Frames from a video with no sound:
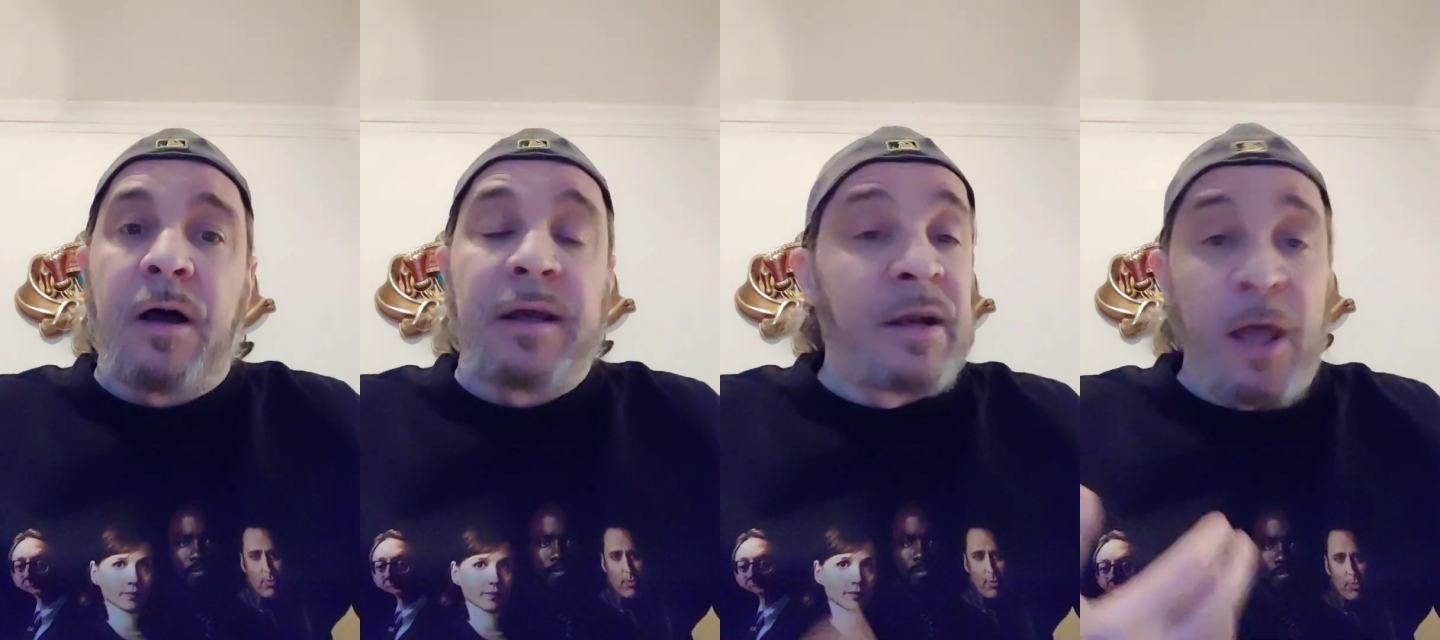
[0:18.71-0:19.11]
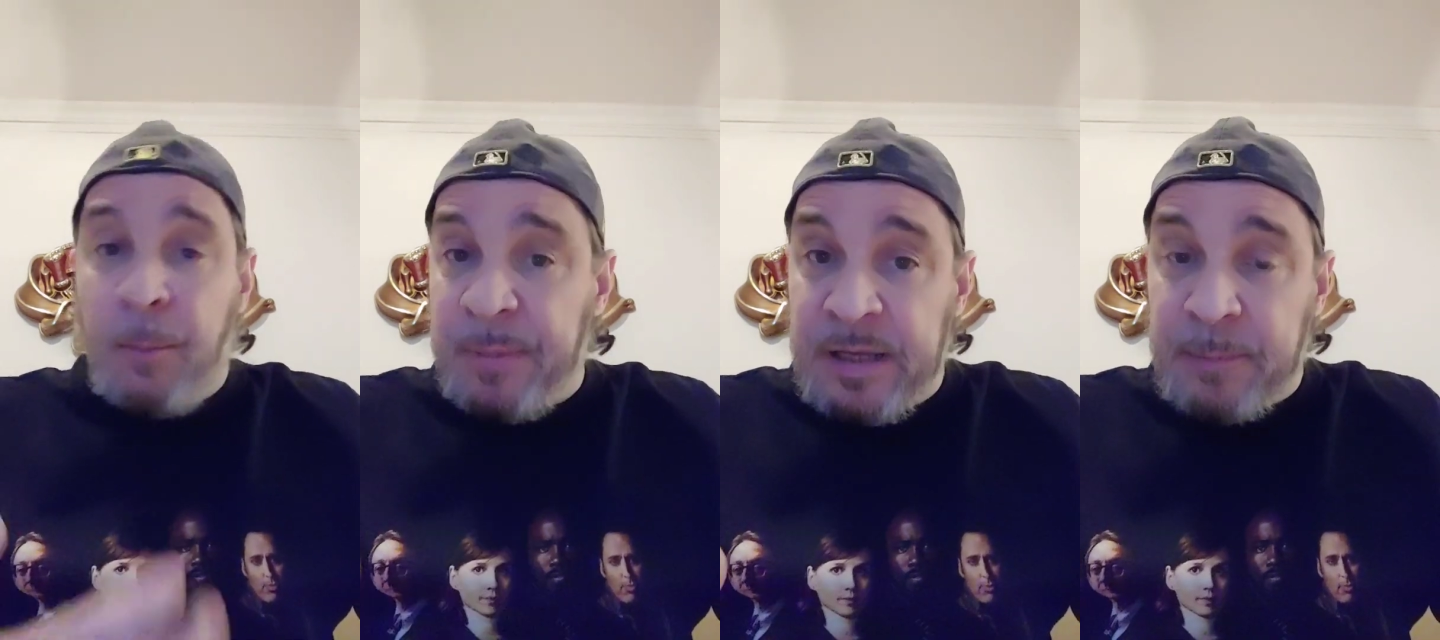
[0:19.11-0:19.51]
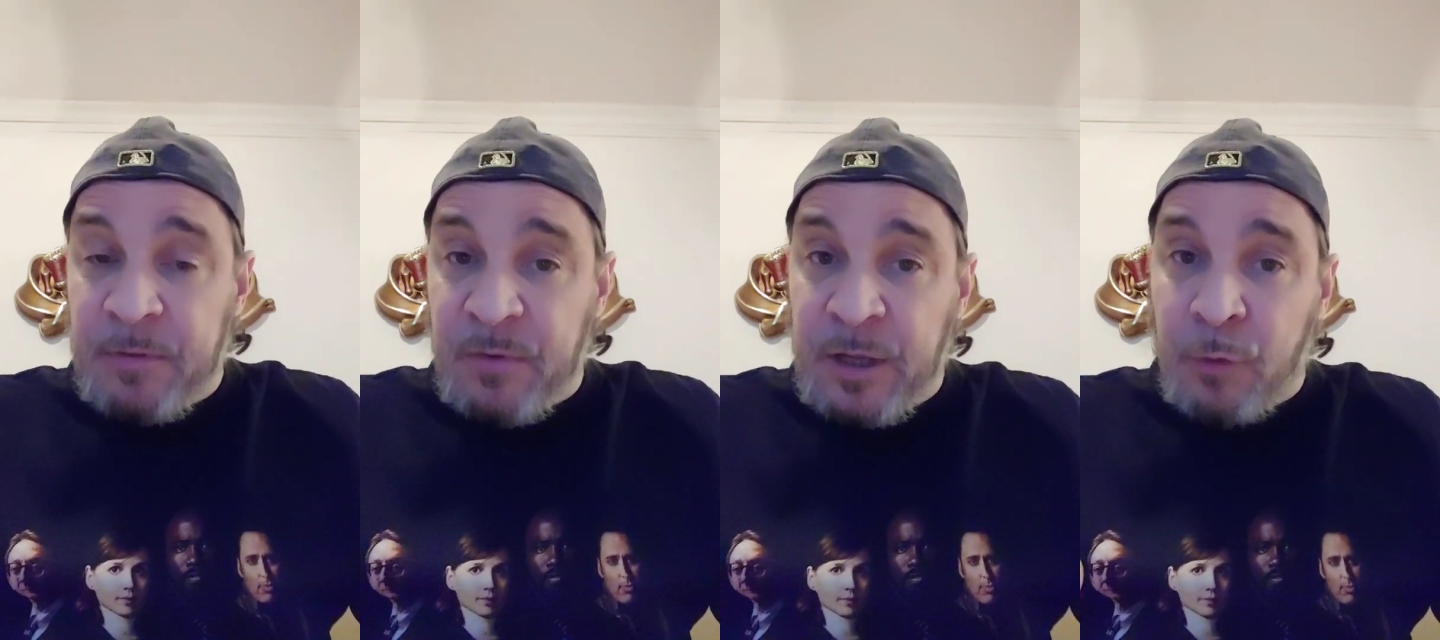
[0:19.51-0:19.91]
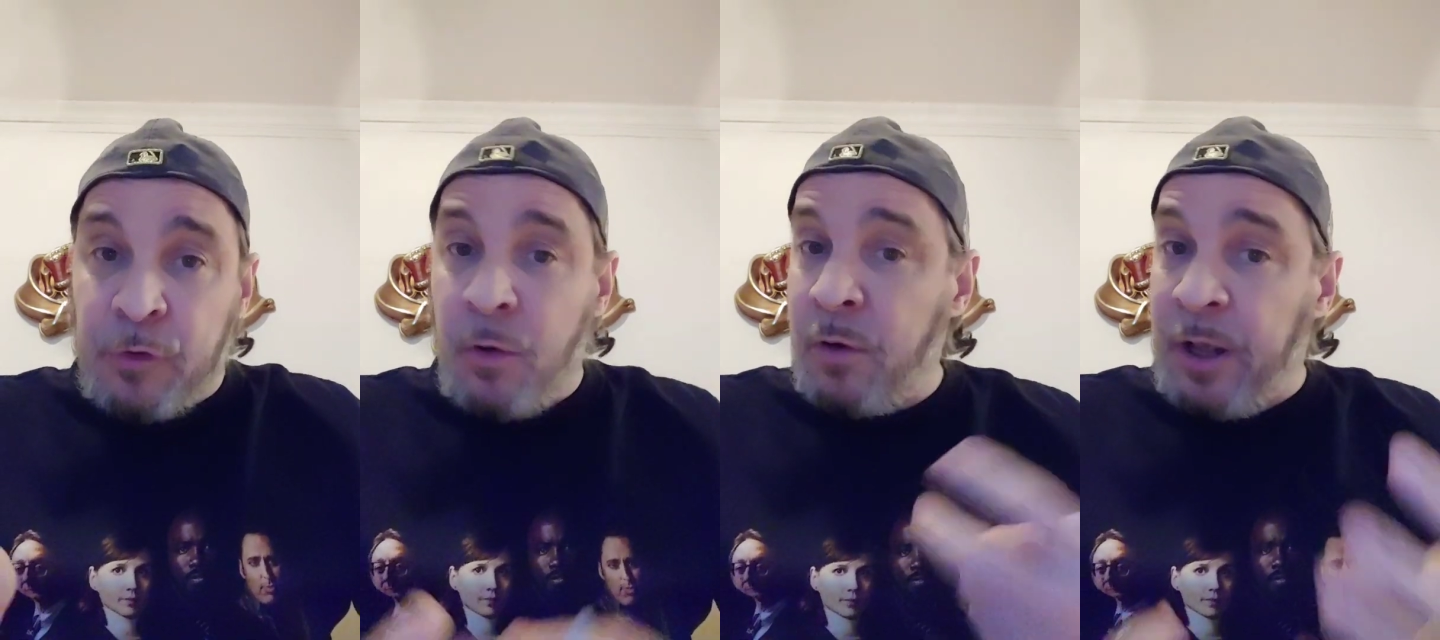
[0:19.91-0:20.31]
It'll help me keep the videos
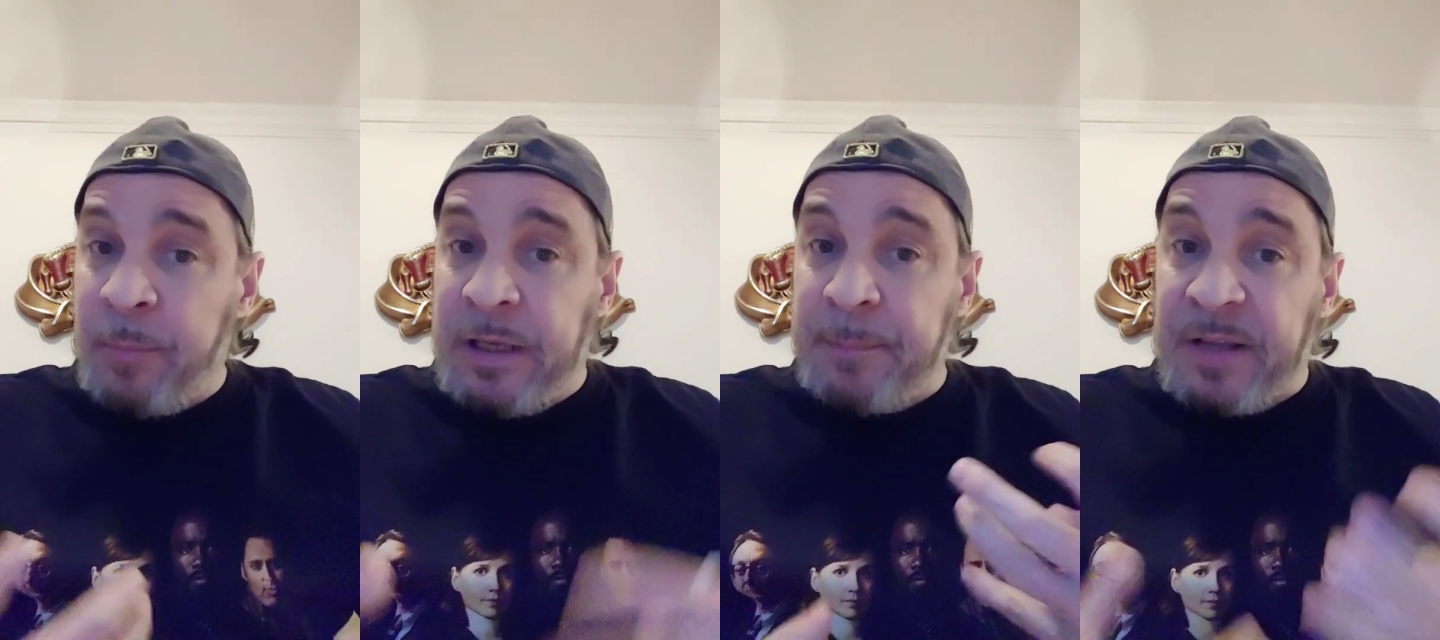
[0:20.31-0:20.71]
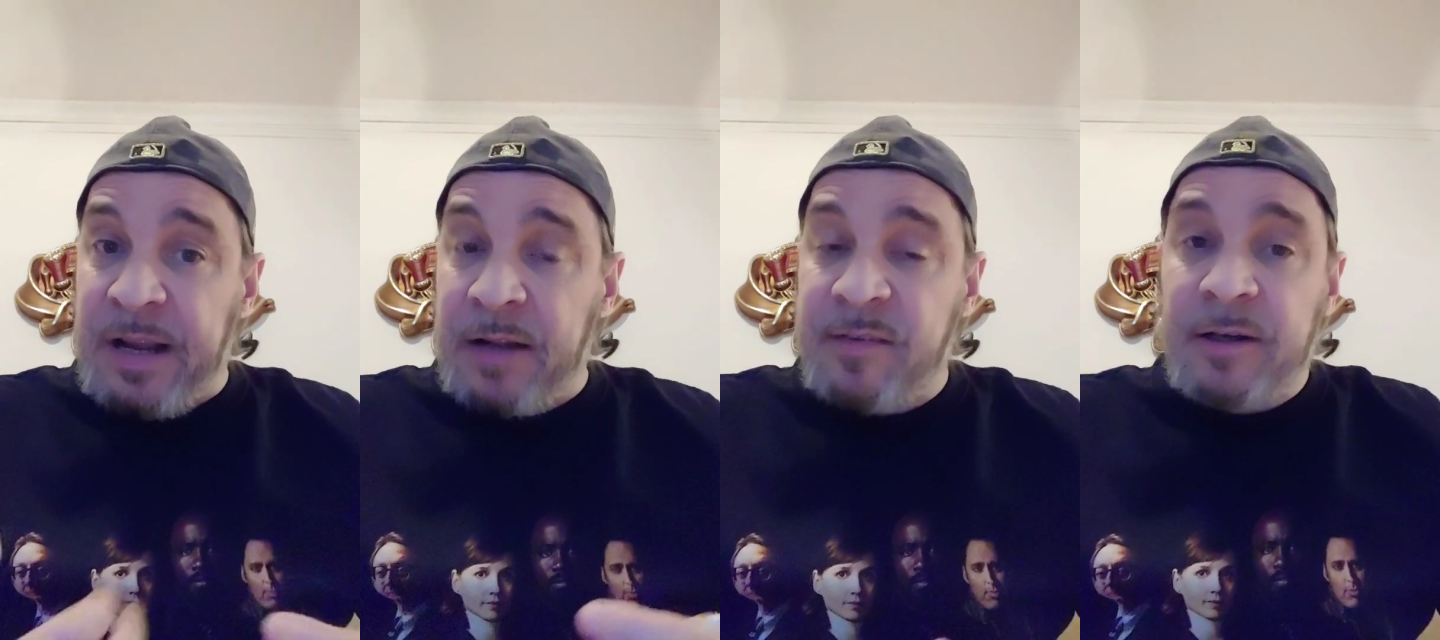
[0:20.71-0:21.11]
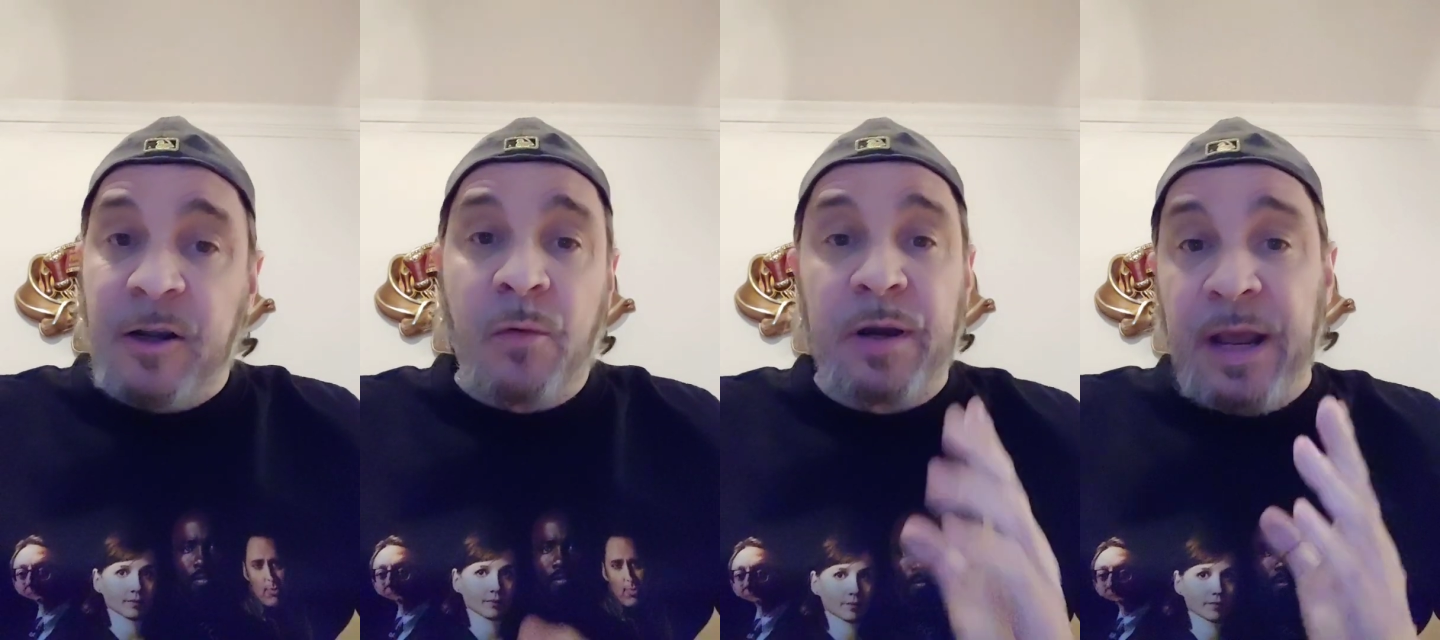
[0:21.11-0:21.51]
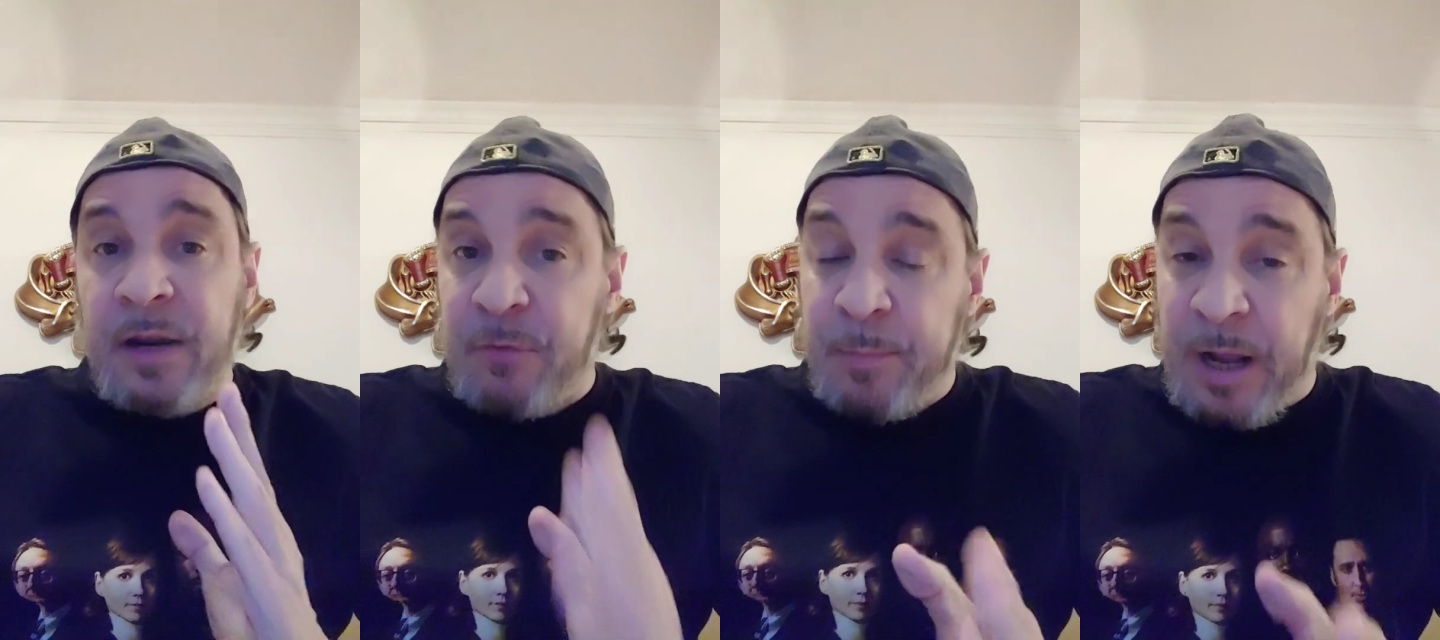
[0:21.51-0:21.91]
going, help me keep the content going, and
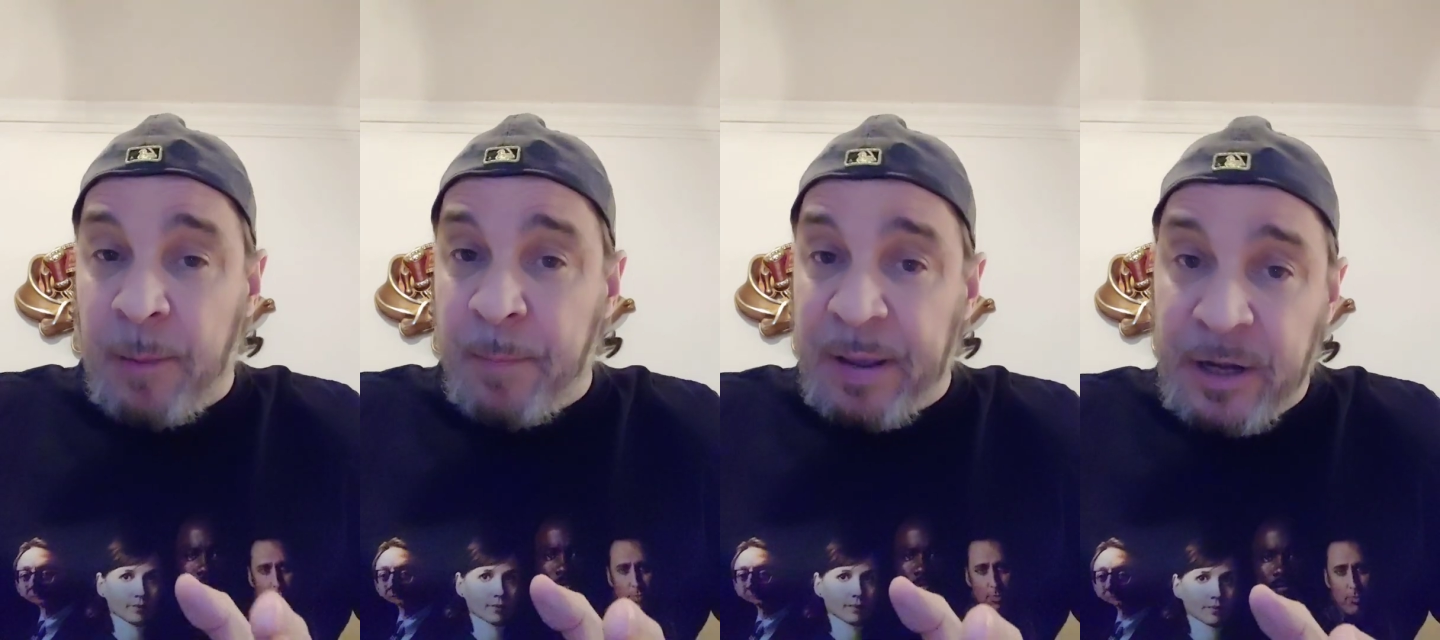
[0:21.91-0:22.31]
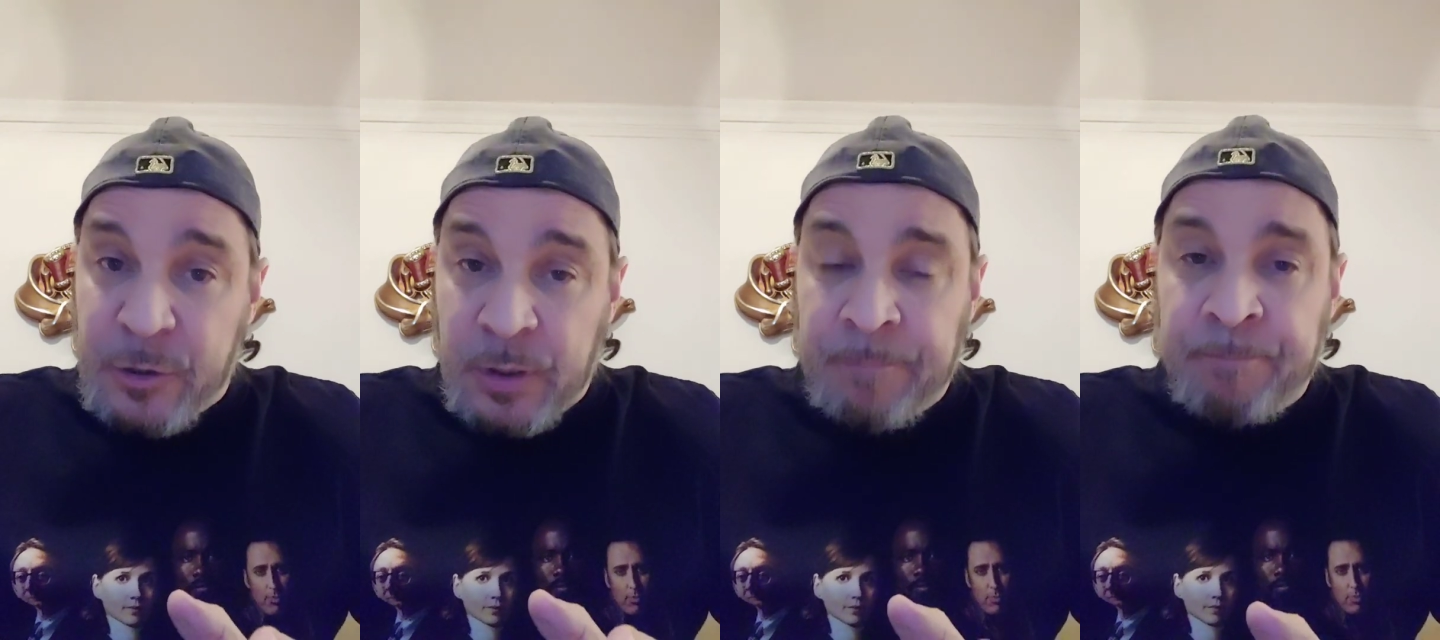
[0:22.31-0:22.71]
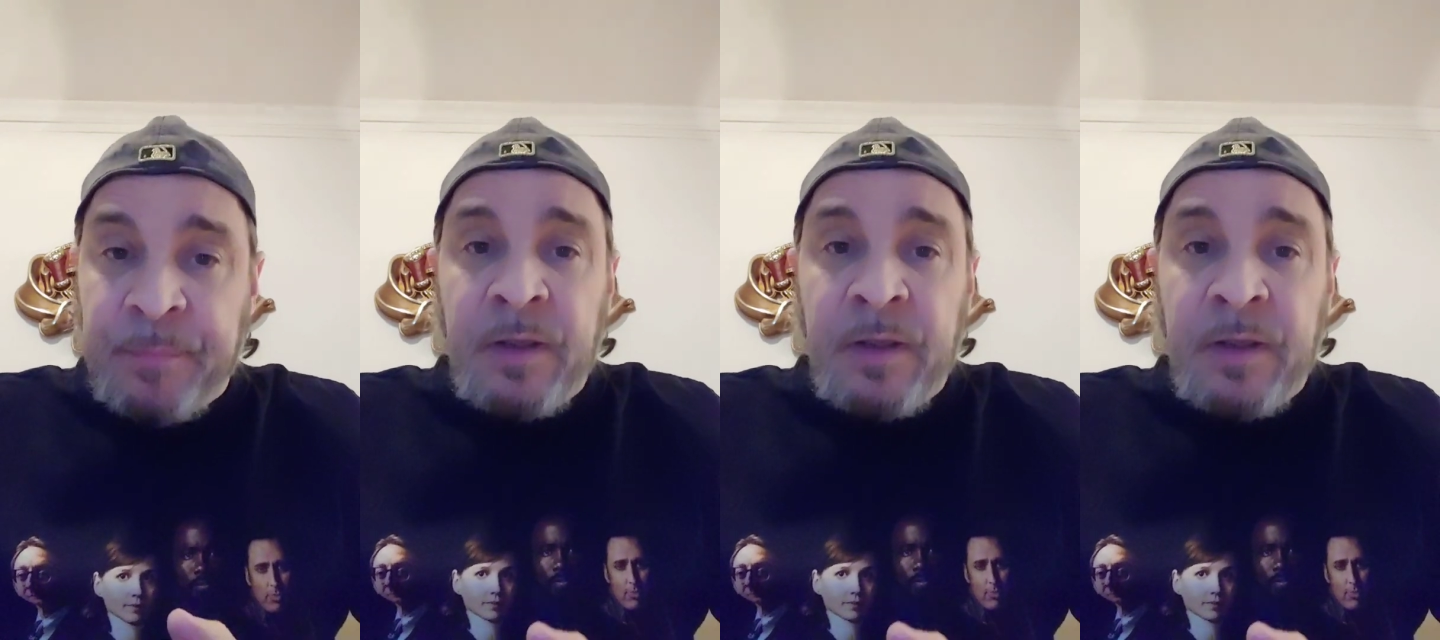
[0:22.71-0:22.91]
if you become a patron,